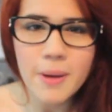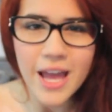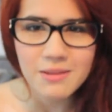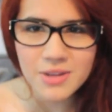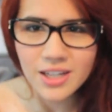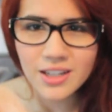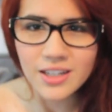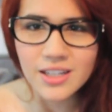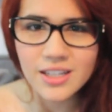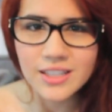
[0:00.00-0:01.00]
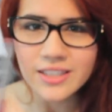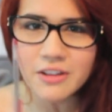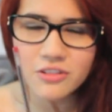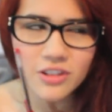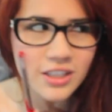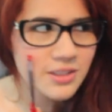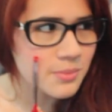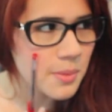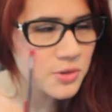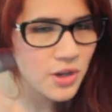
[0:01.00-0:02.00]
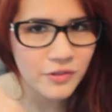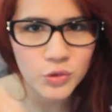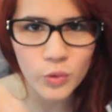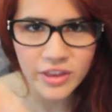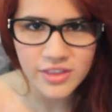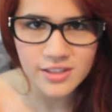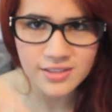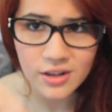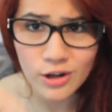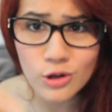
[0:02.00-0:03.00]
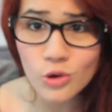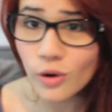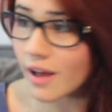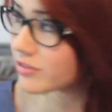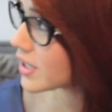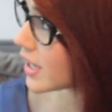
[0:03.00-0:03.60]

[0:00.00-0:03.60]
pen because I feel like sometimes you have to write things down and you don't have